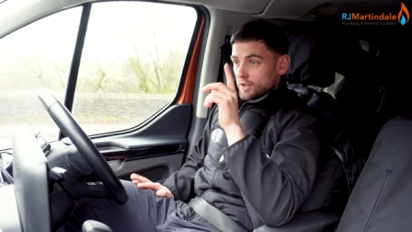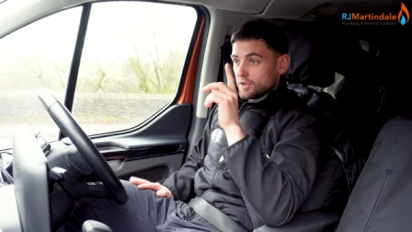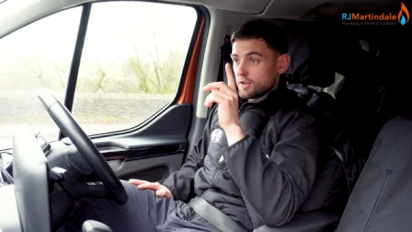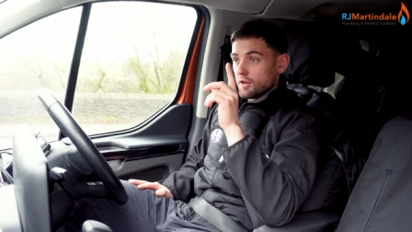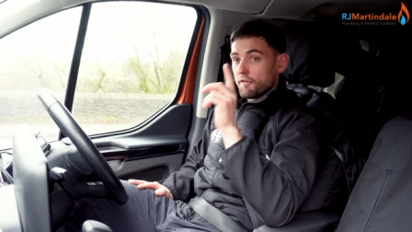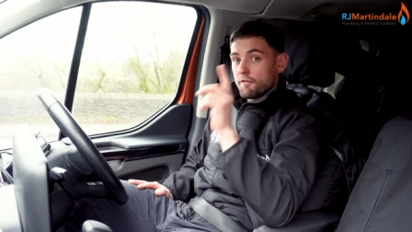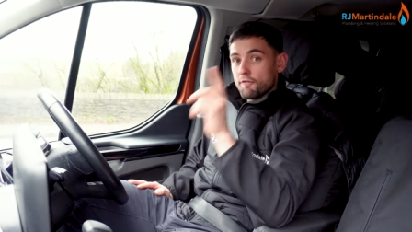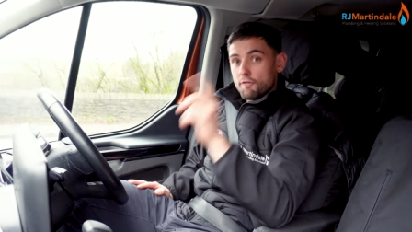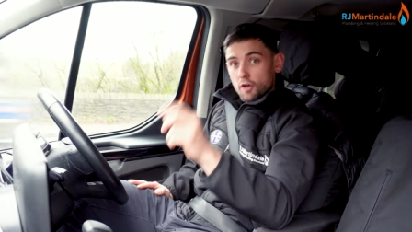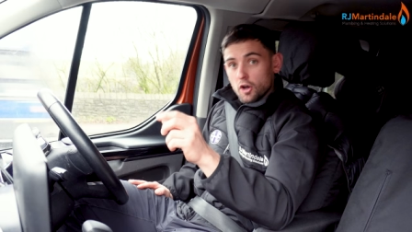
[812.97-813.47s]

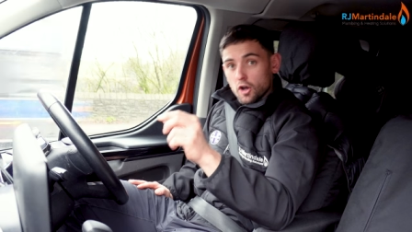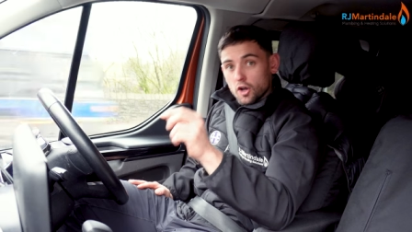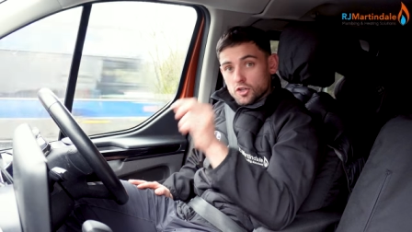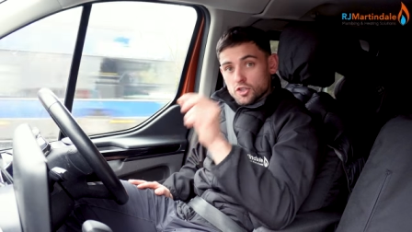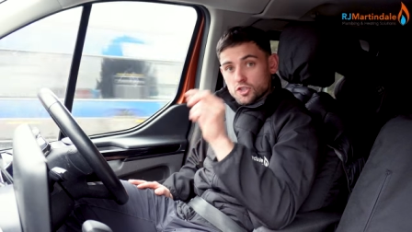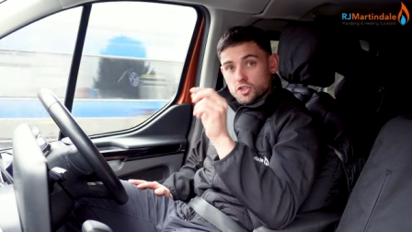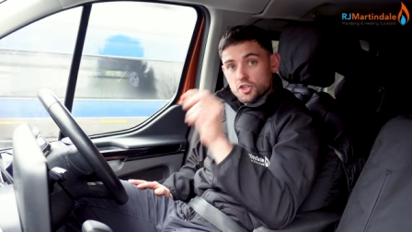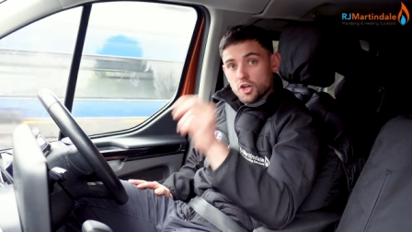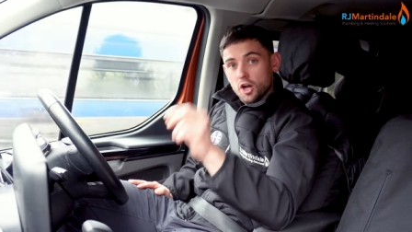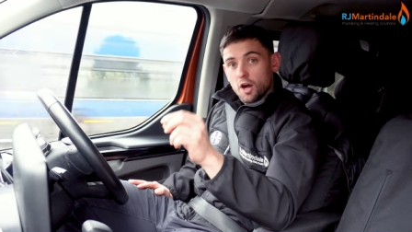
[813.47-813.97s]
the
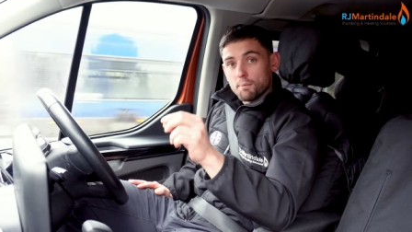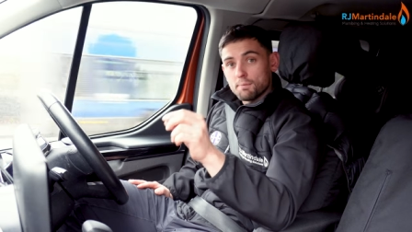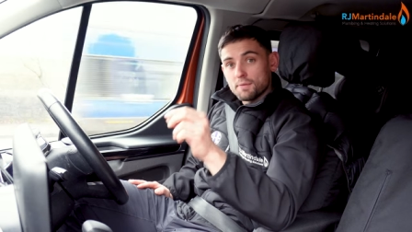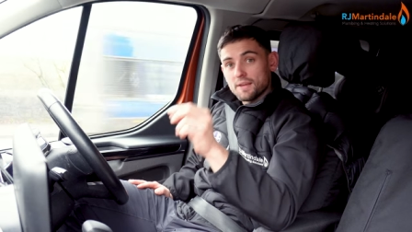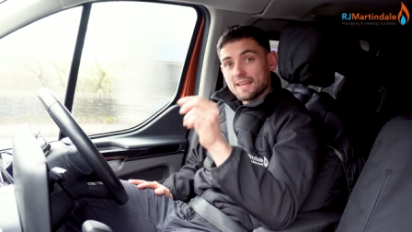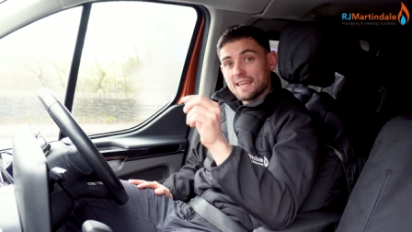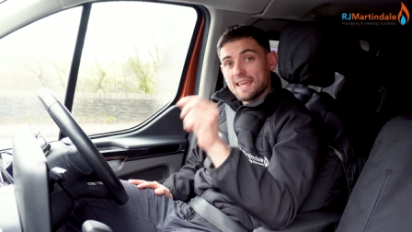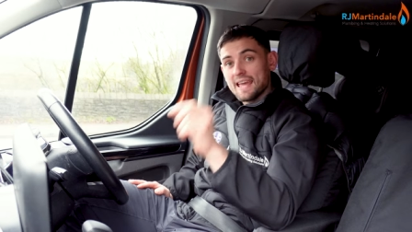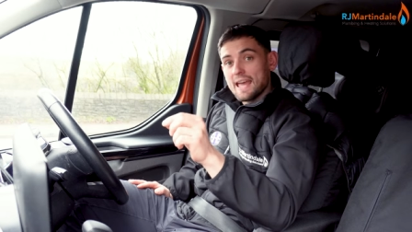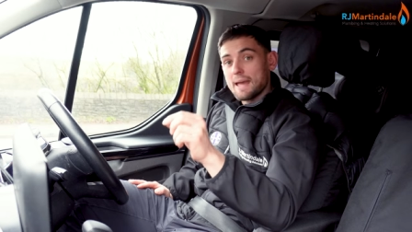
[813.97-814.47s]
first job
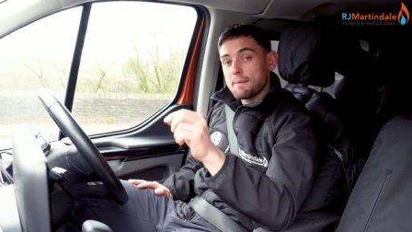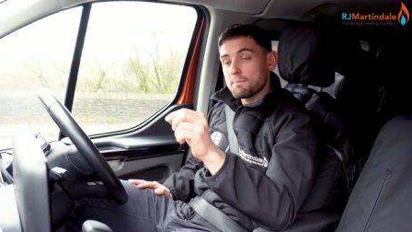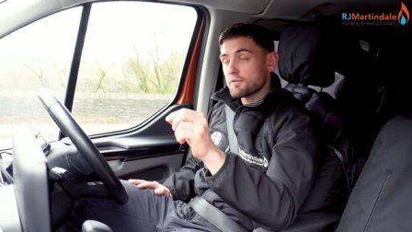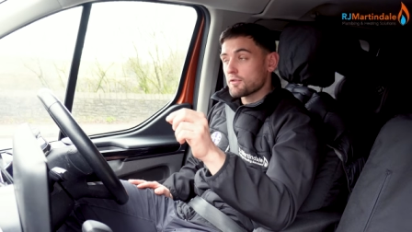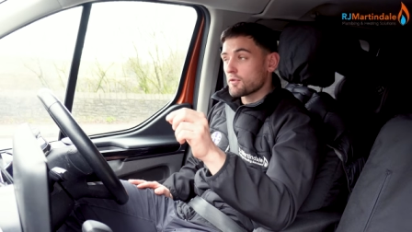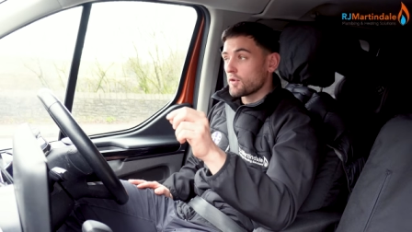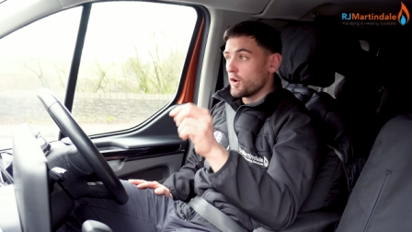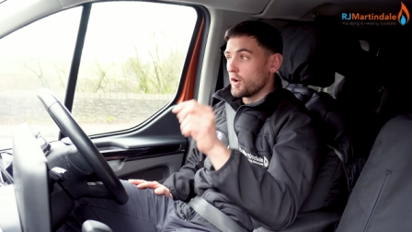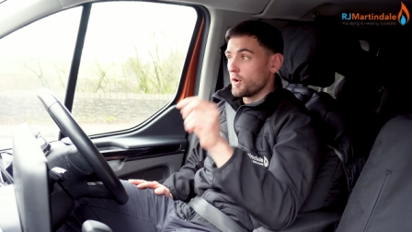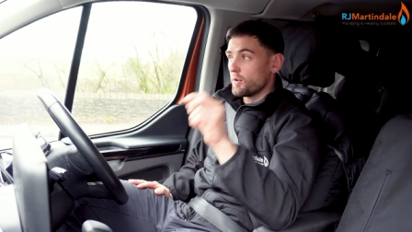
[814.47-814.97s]
that came
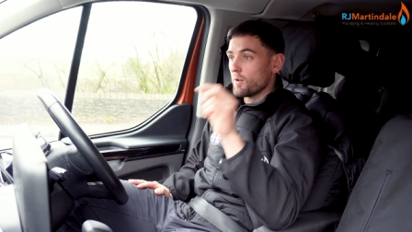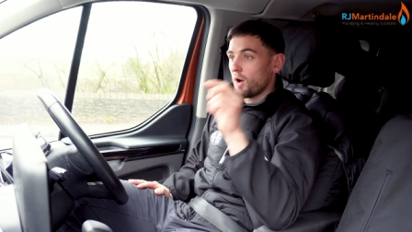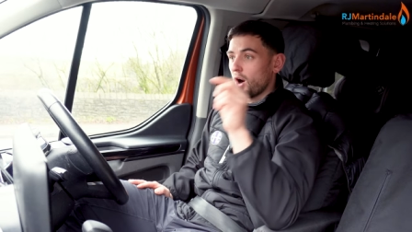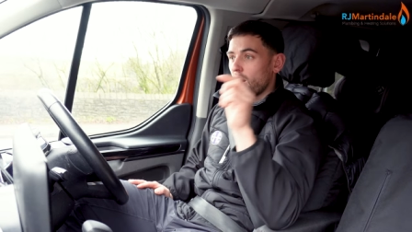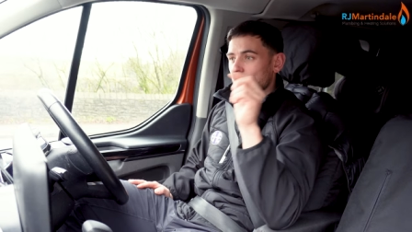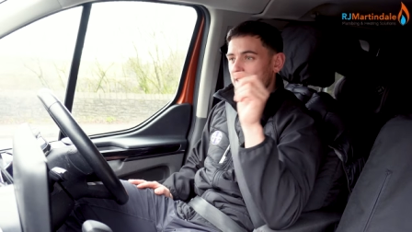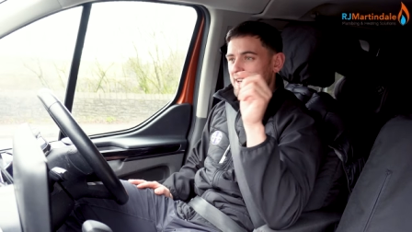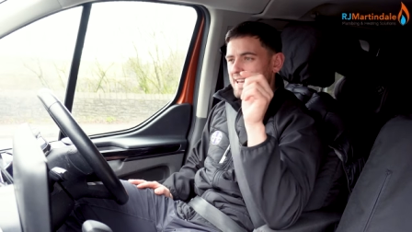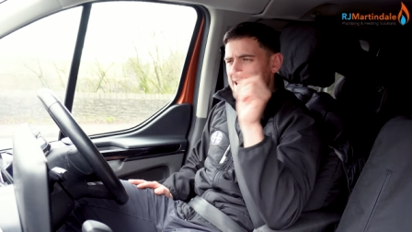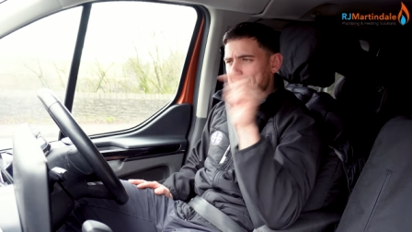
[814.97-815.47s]
through
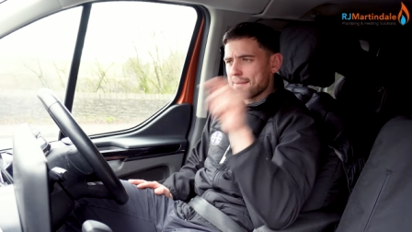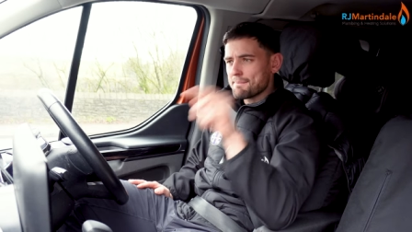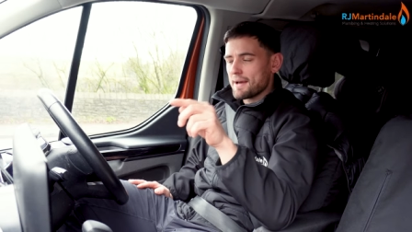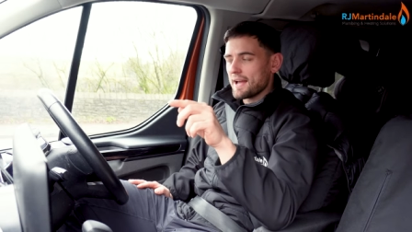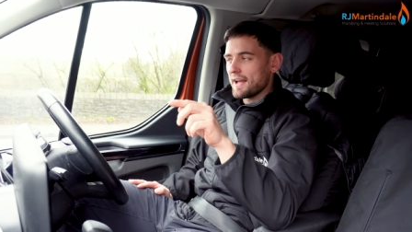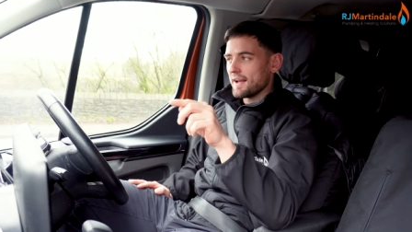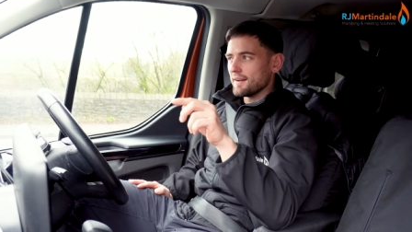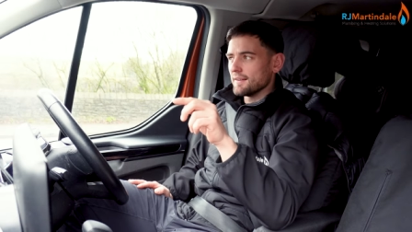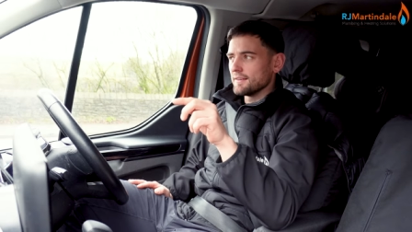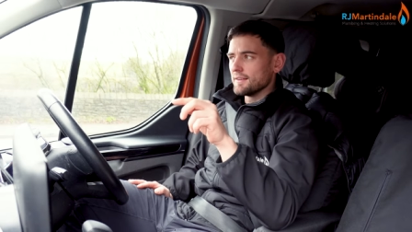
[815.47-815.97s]
on an
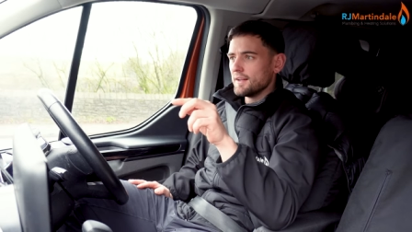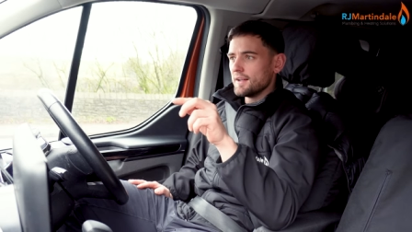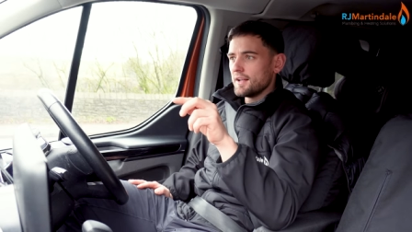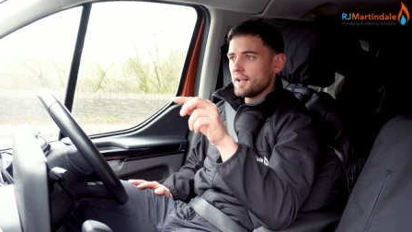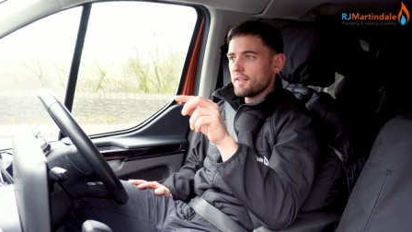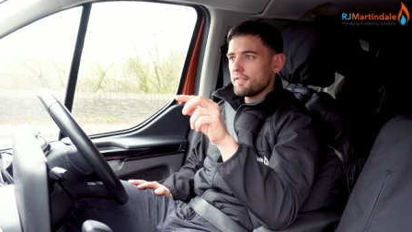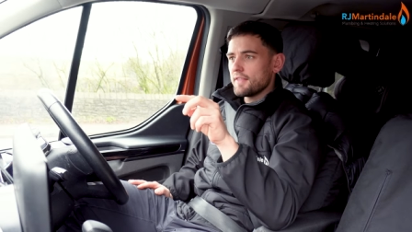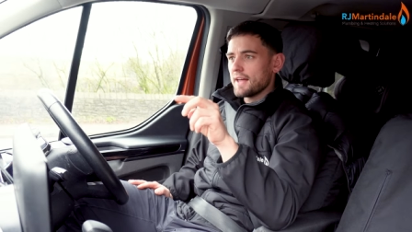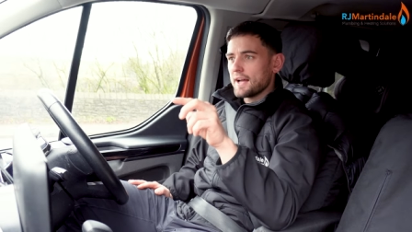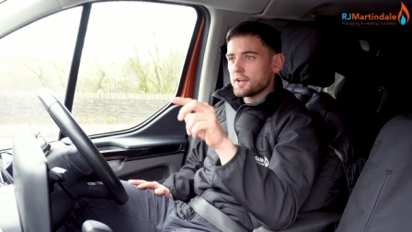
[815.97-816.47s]
email
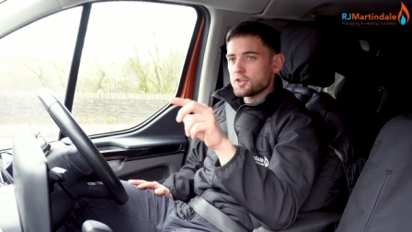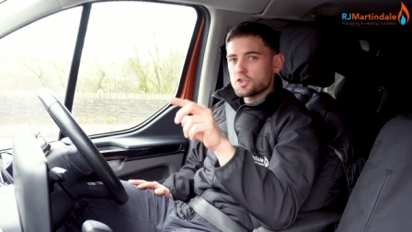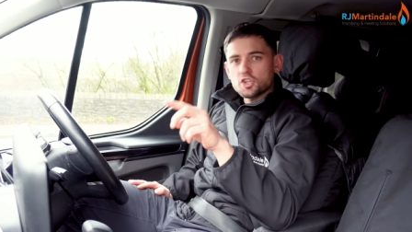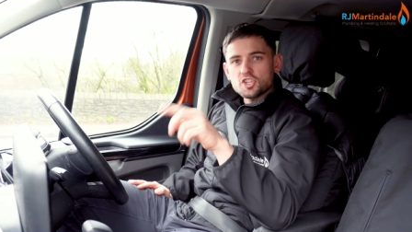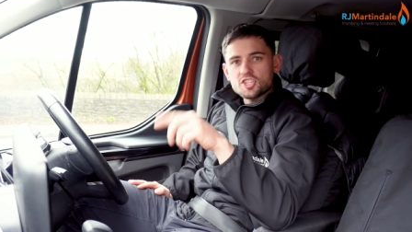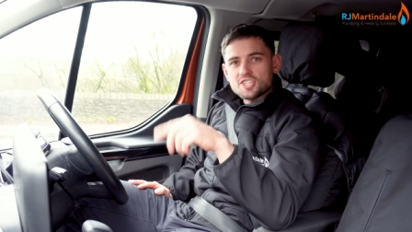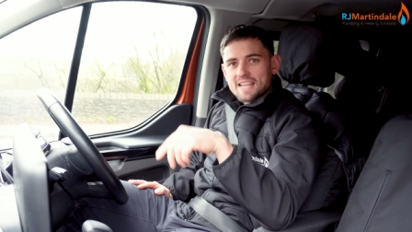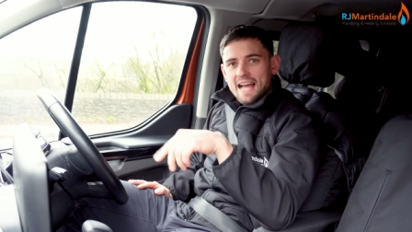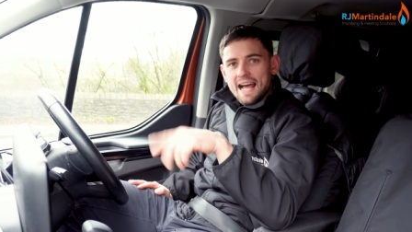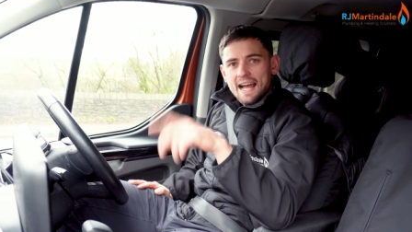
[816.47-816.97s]
that I
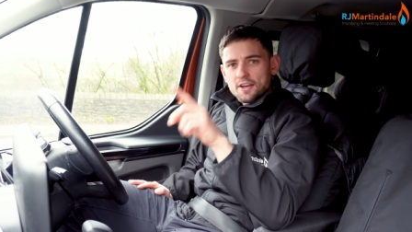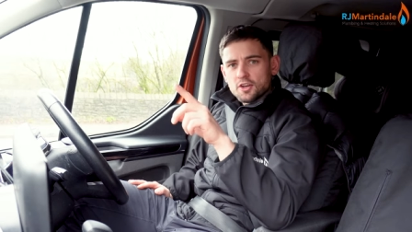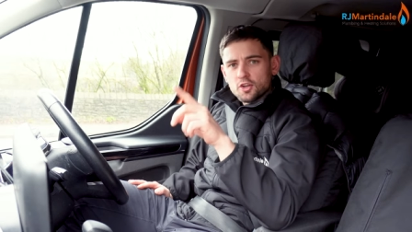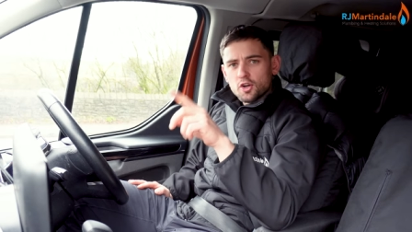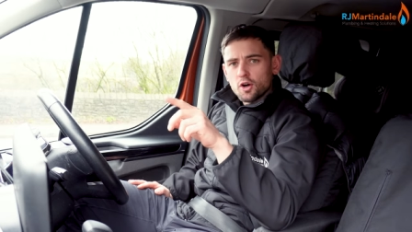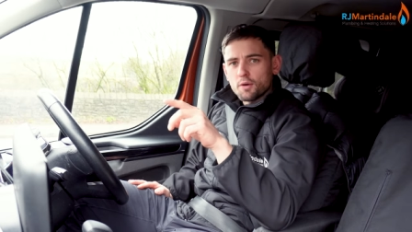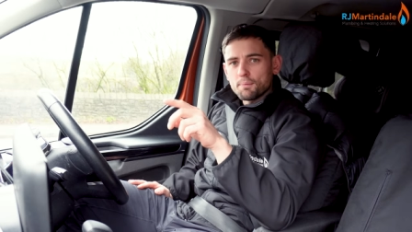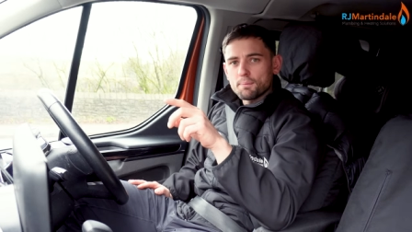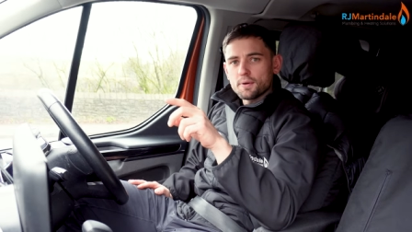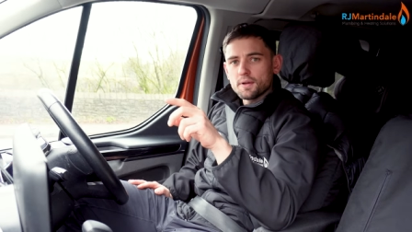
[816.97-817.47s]
just signed
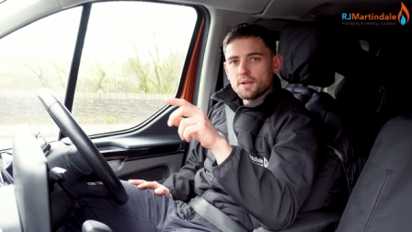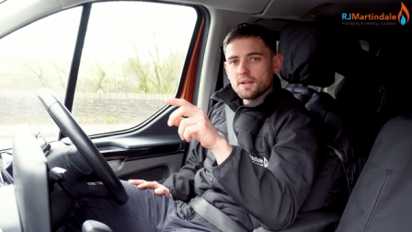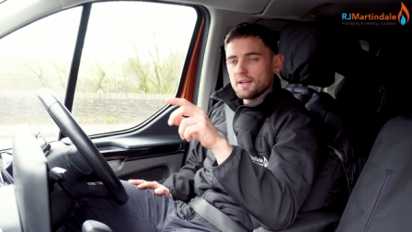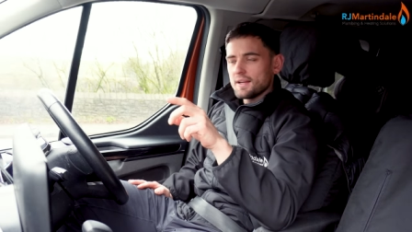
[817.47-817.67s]
up.